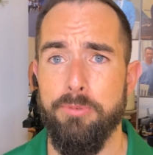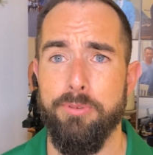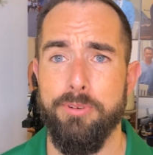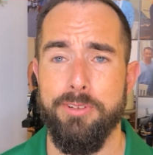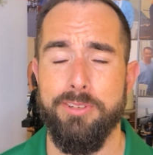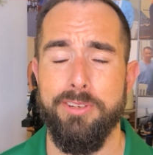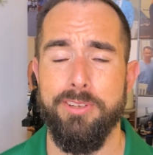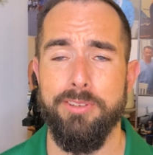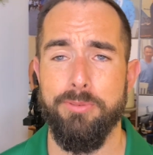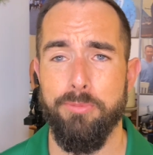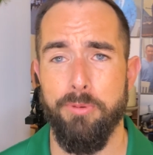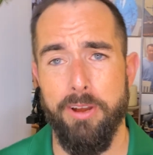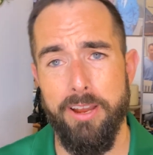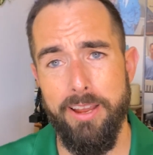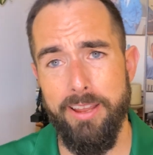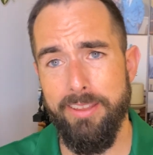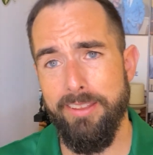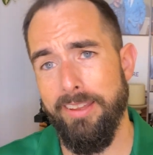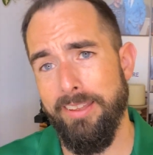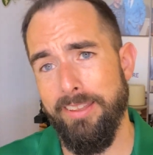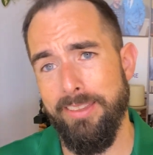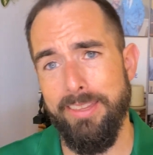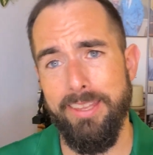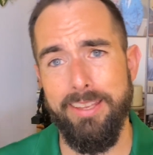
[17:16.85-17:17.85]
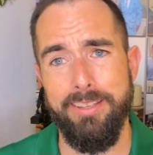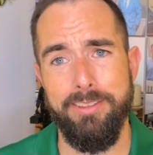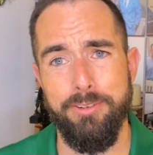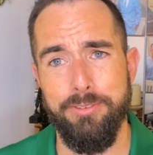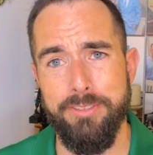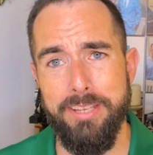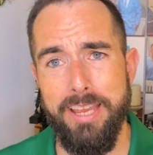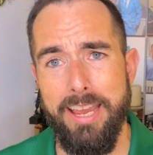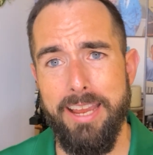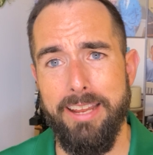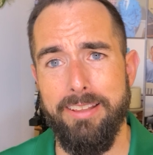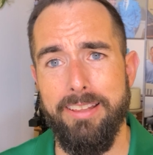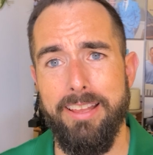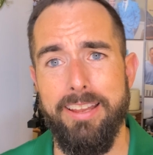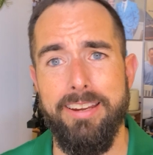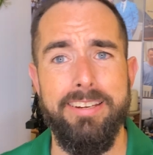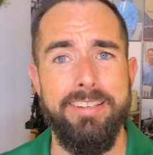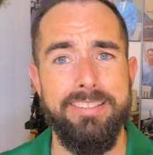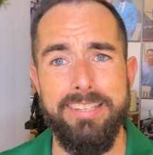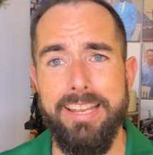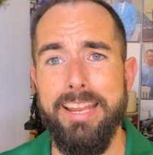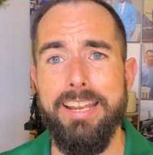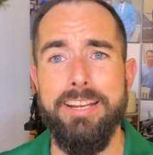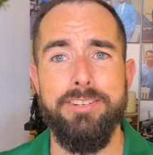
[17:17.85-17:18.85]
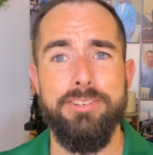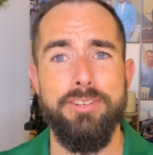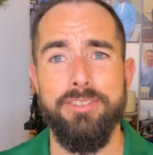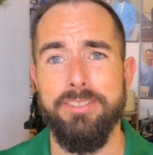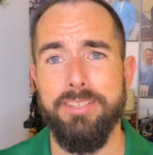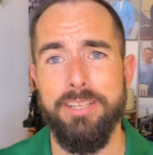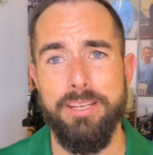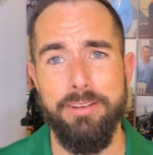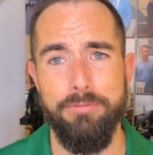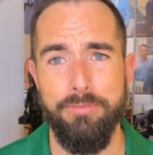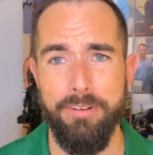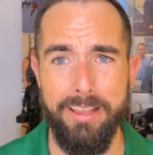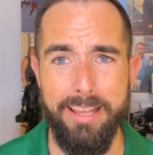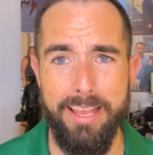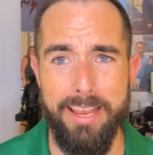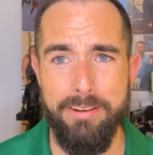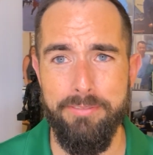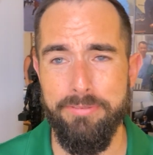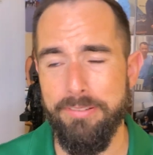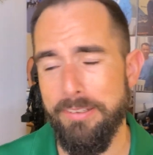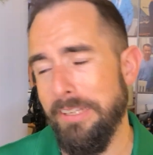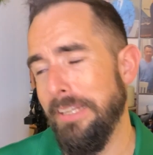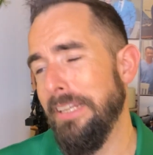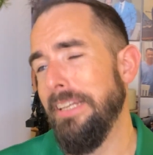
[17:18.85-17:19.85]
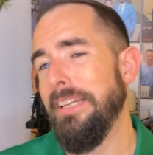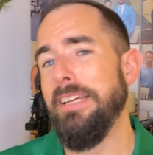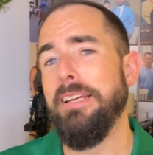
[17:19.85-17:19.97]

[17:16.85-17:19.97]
which is why I think their tagline is agency for life.